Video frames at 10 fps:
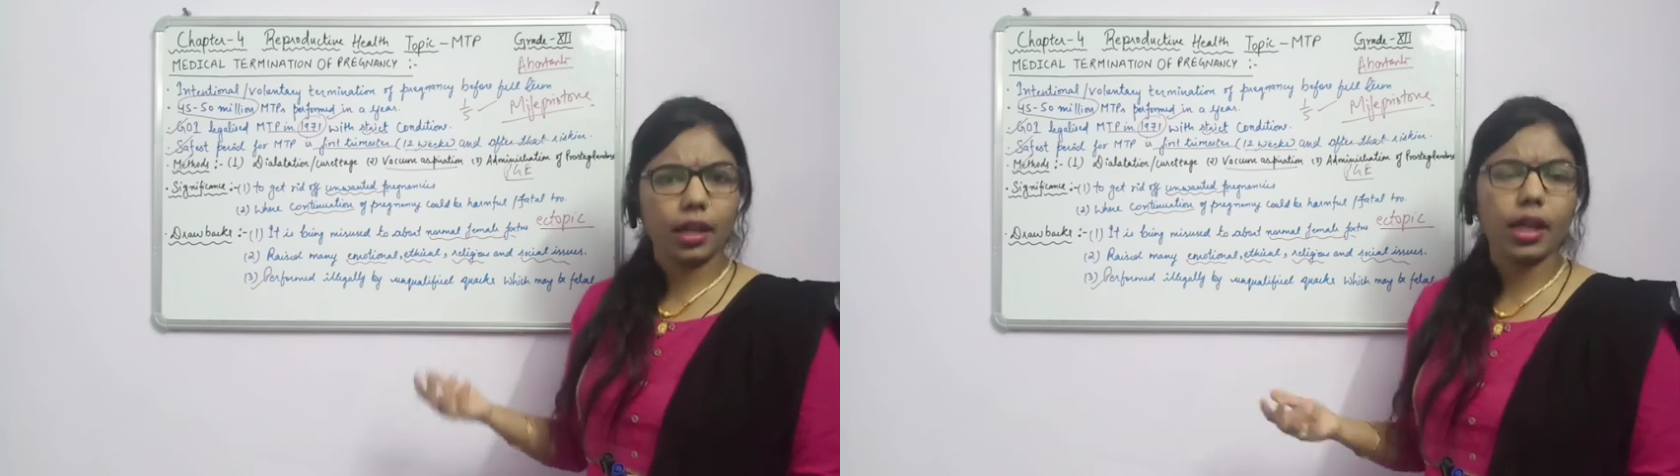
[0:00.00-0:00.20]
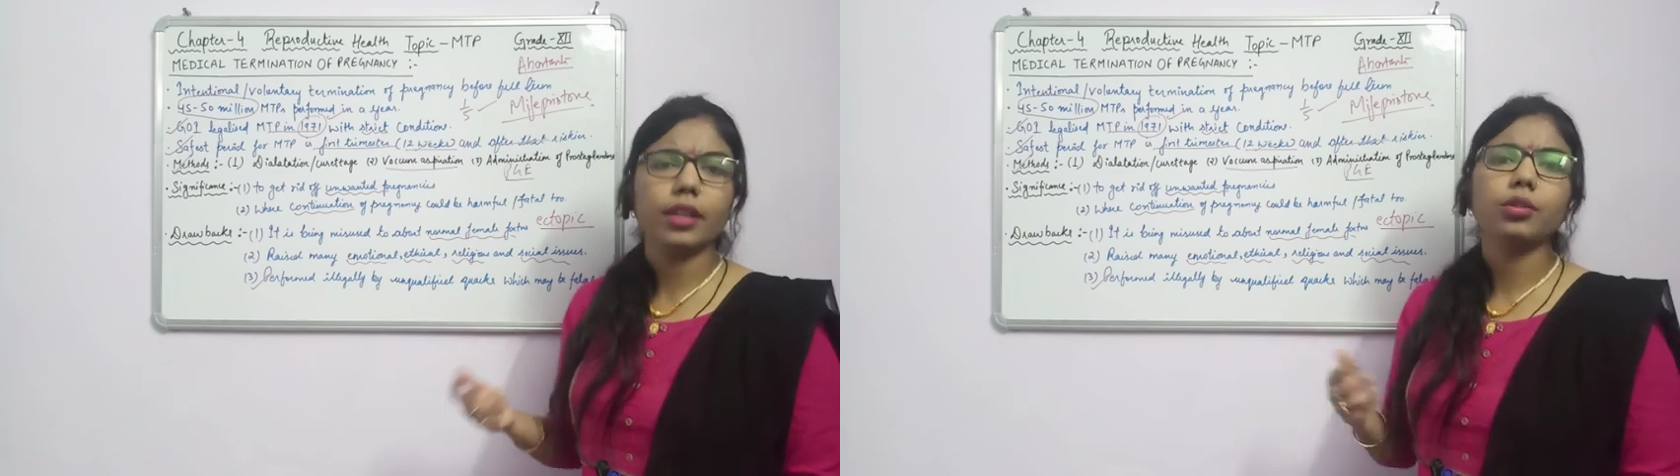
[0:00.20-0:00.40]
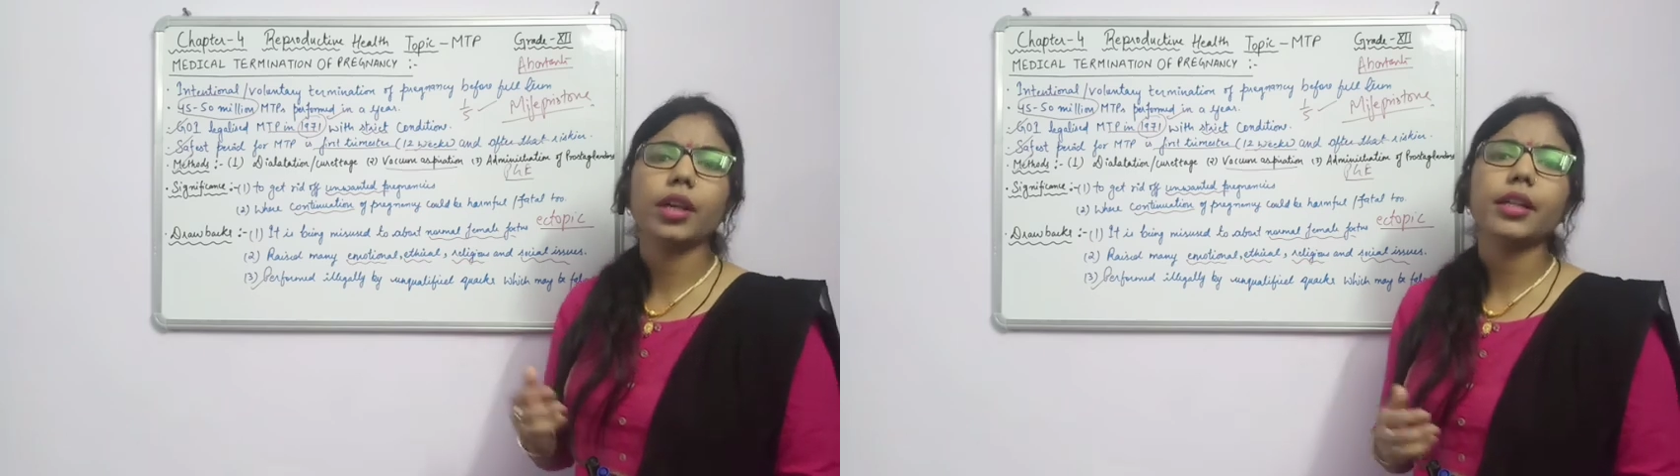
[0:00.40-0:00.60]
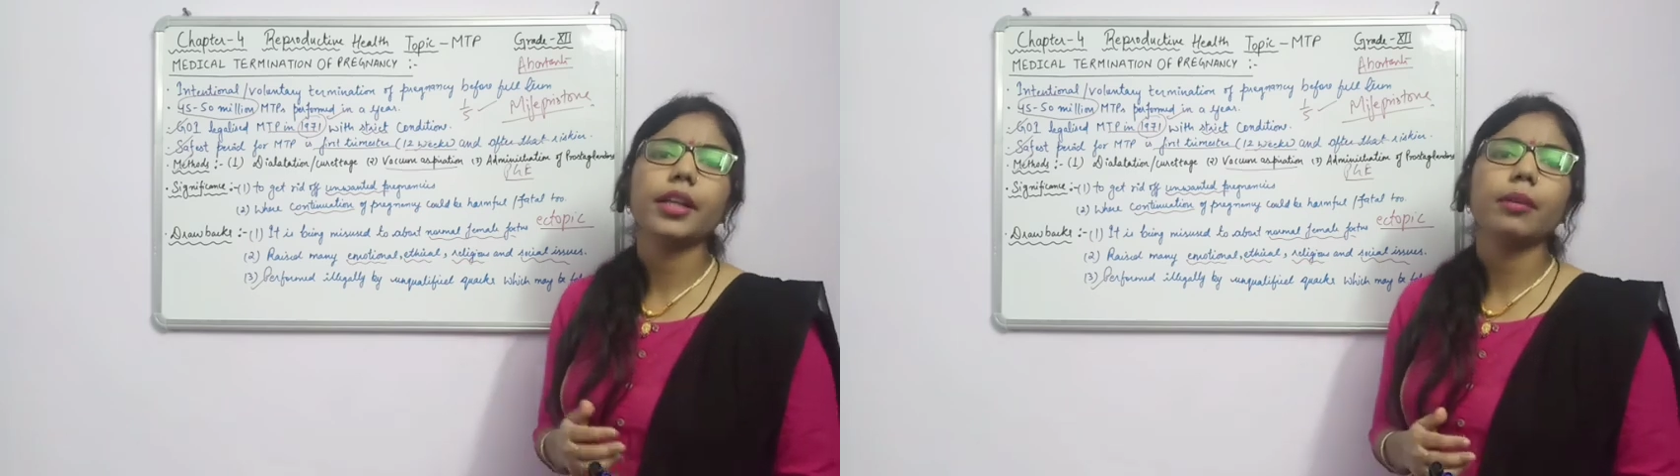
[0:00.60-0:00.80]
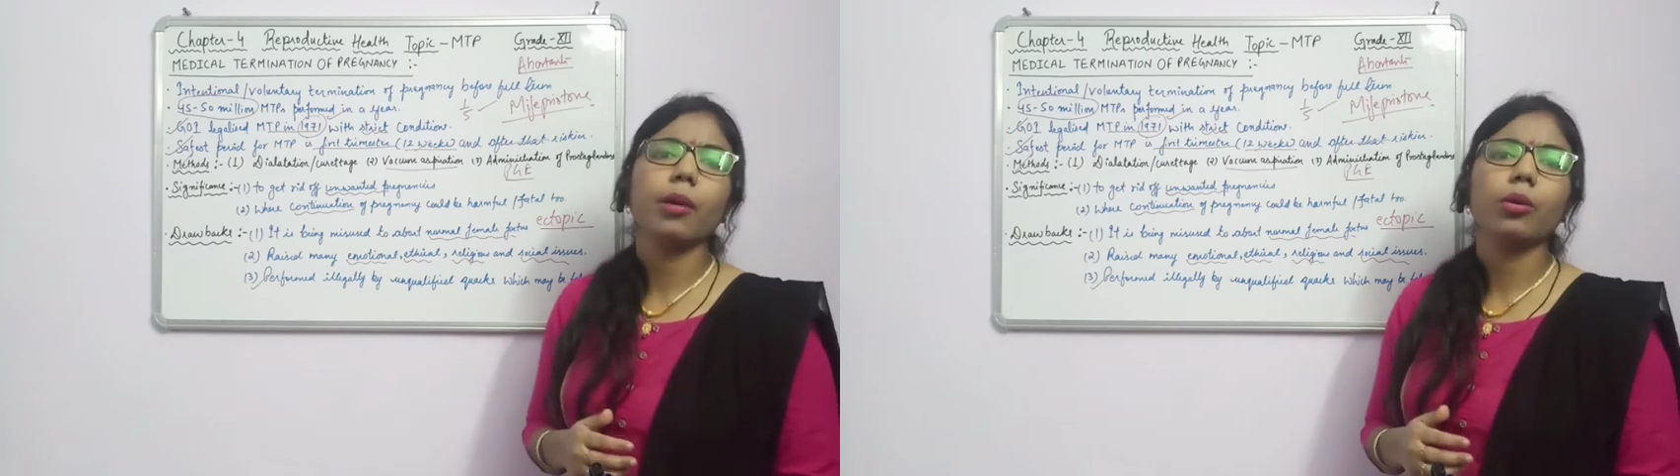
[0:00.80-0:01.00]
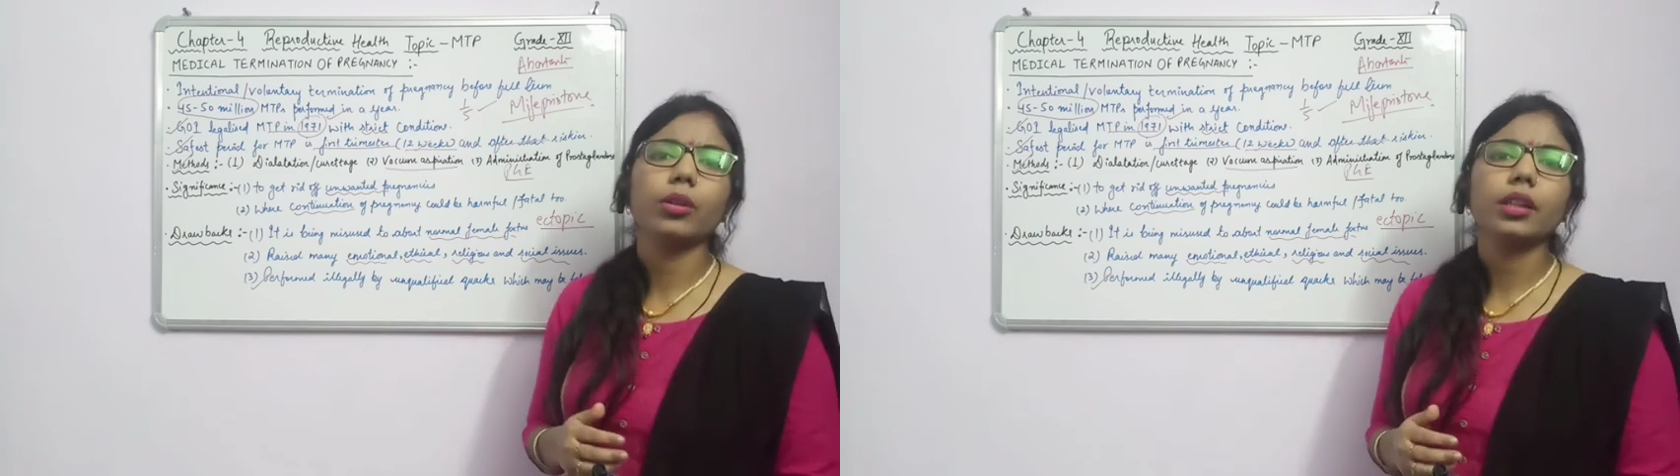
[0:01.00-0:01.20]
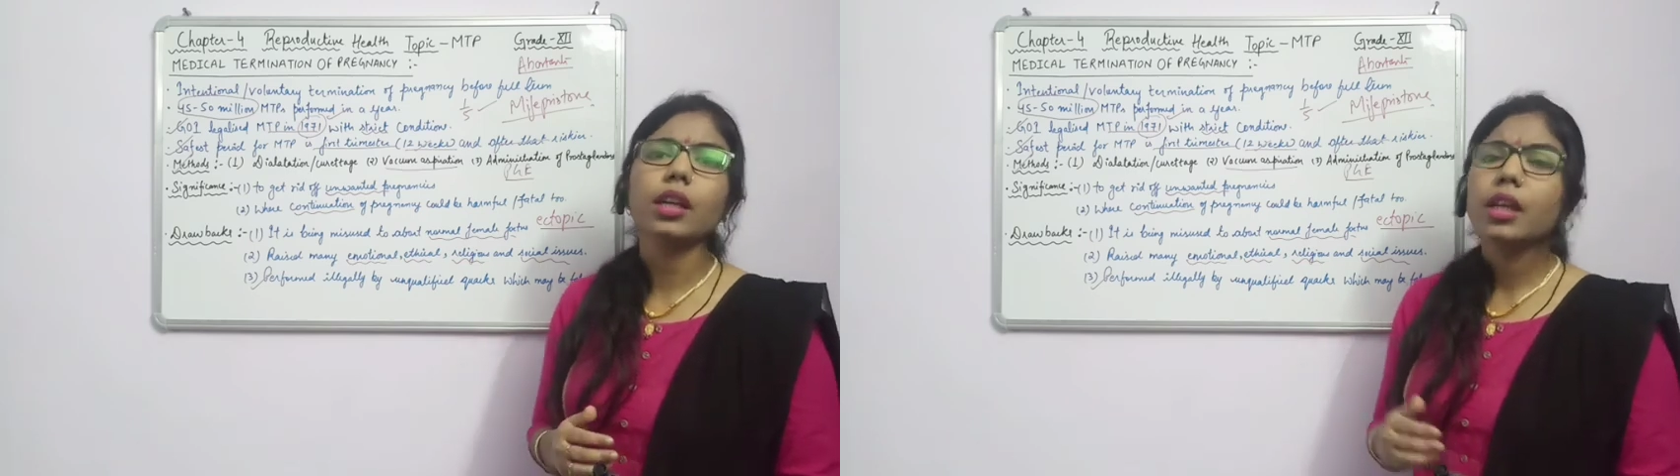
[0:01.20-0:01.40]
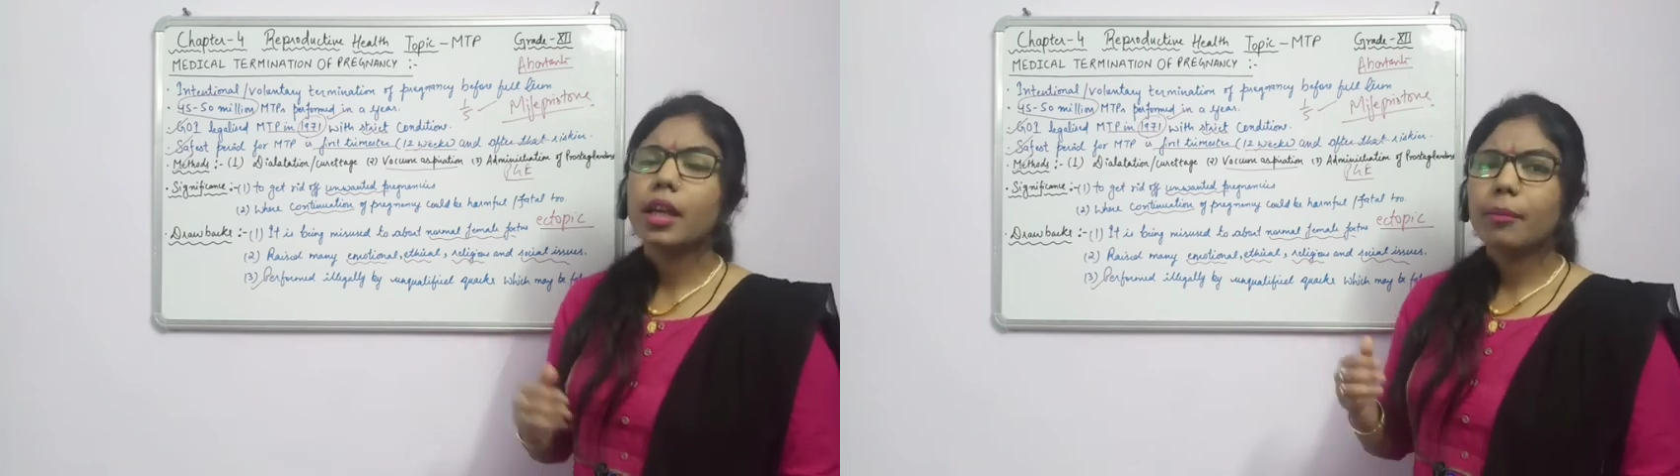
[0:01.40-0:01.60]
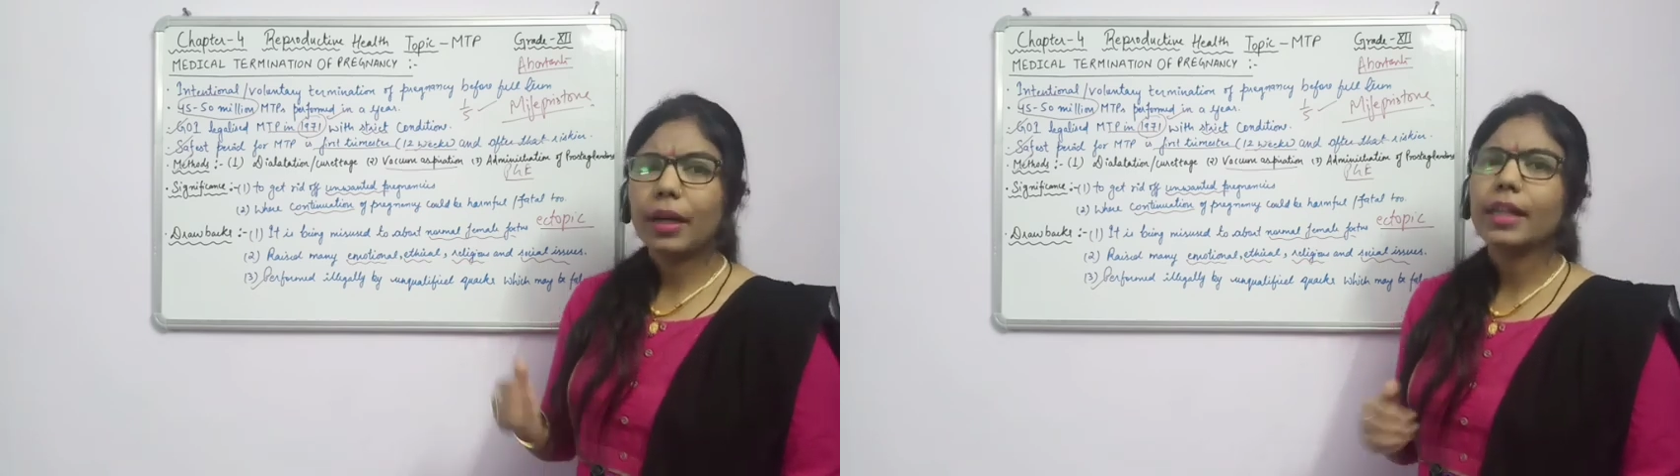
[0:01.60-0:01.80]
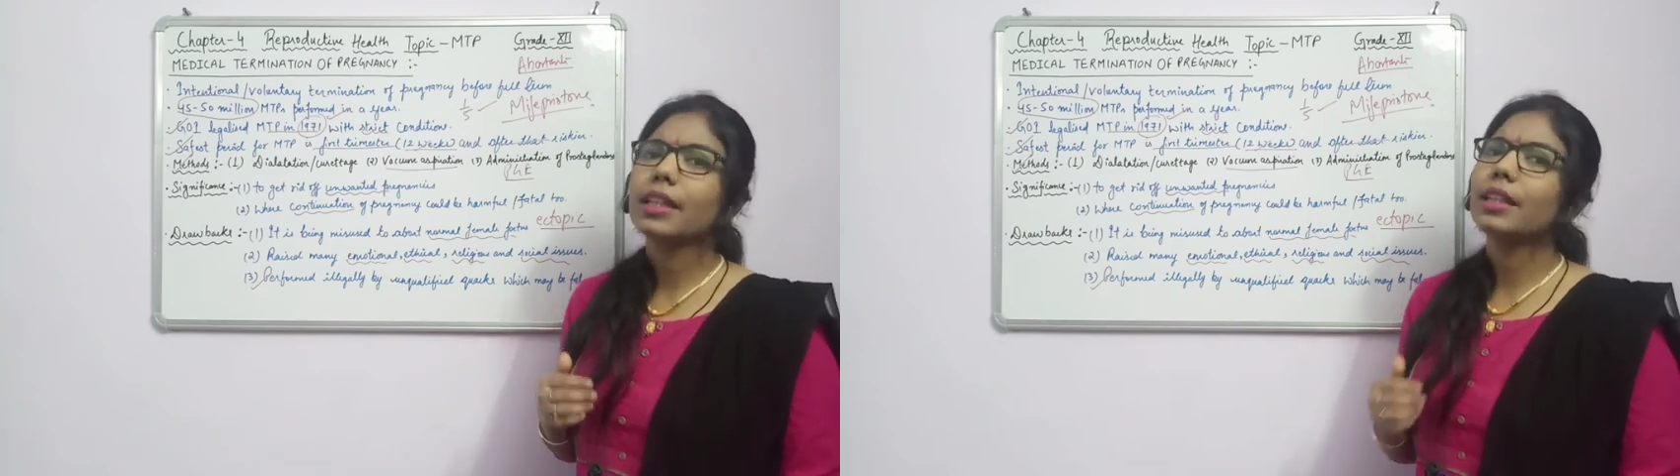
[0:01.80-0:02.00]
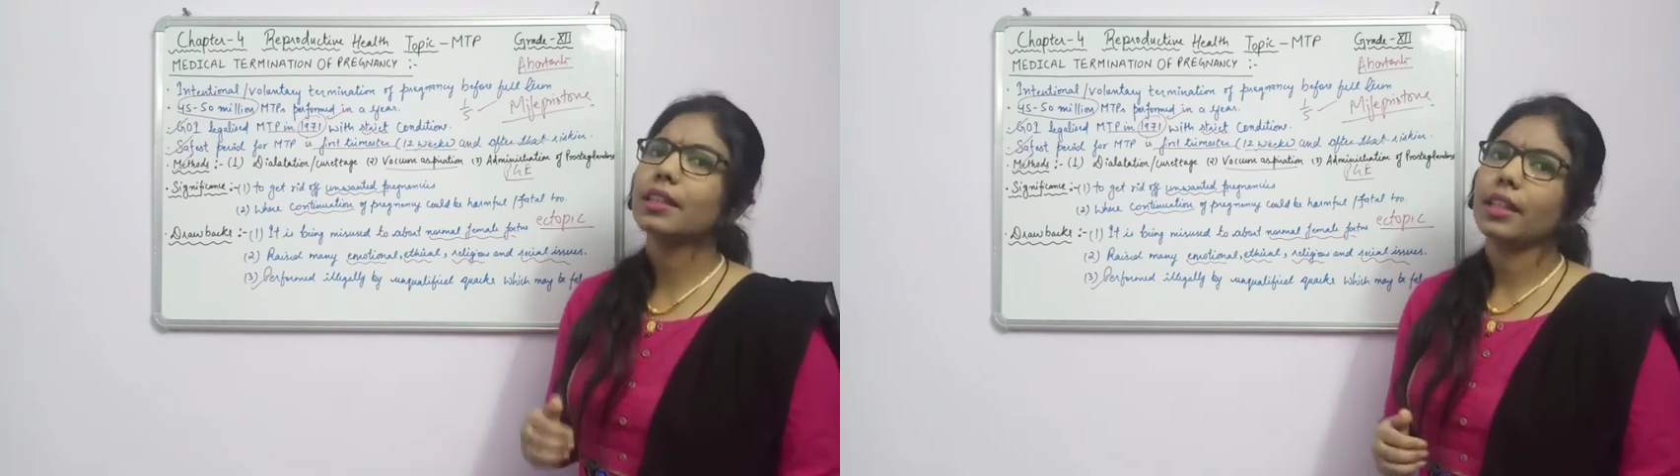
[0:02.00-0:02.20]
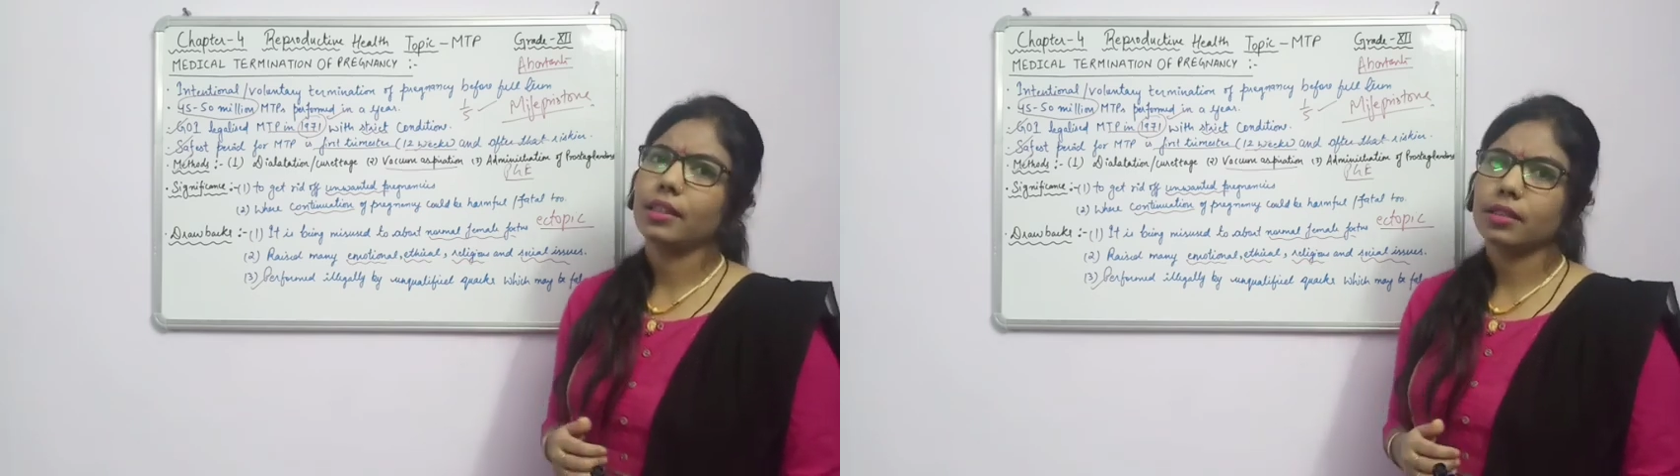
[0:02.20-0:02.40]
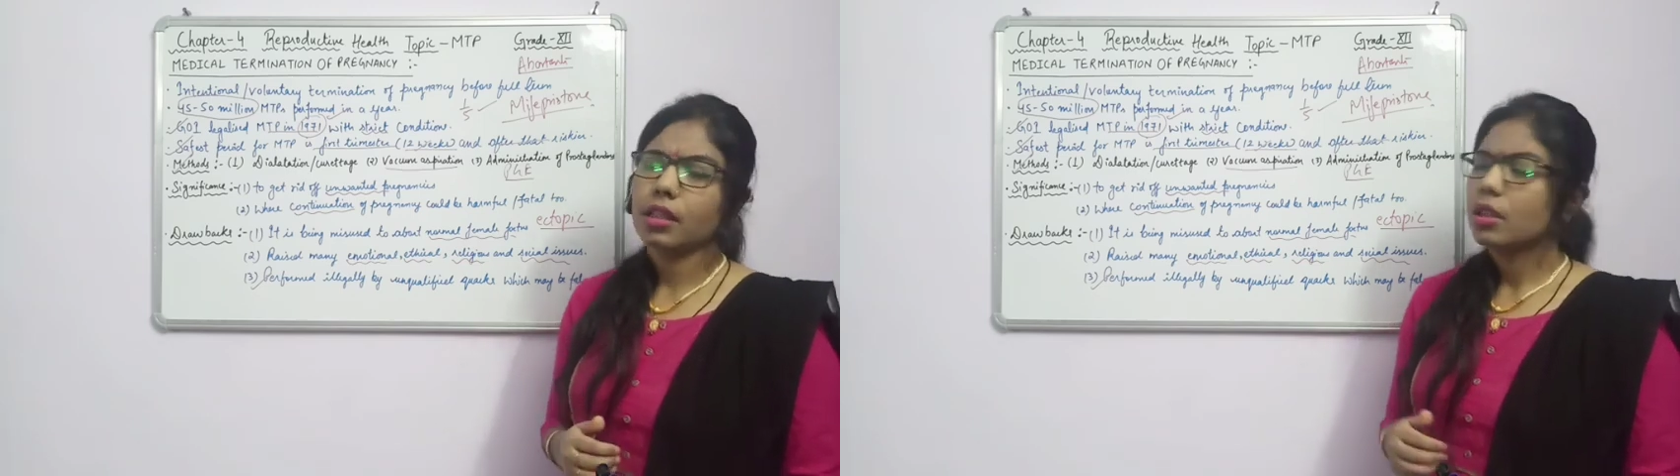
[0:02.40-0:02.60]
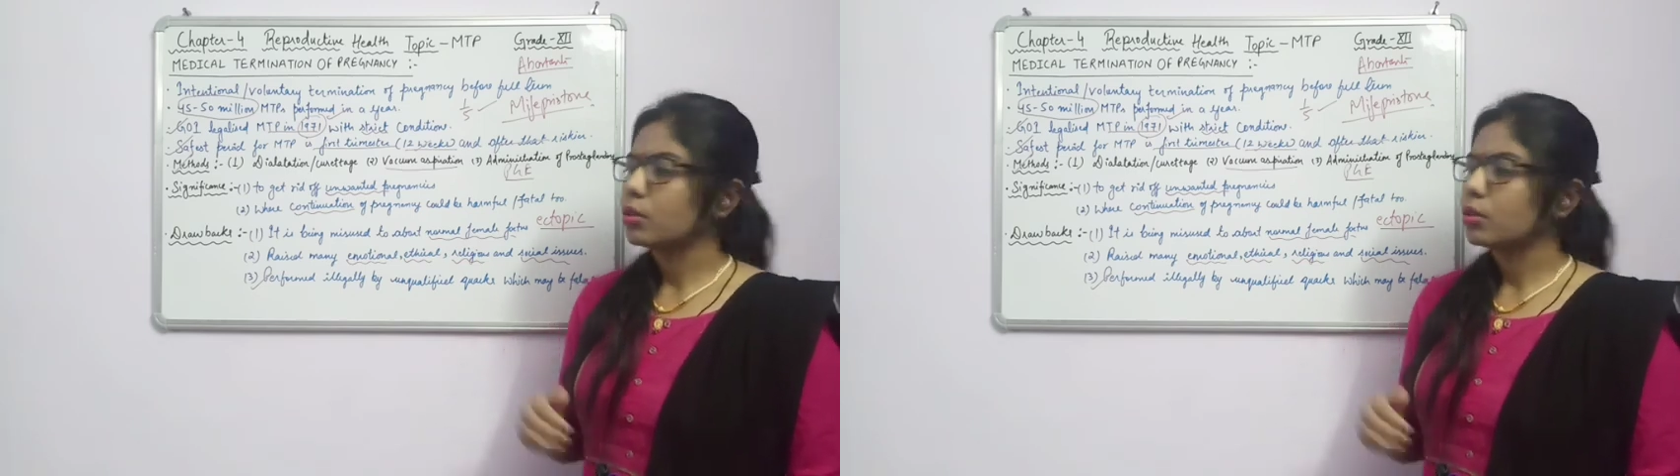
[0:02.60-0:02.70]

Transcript: educated about the medical things.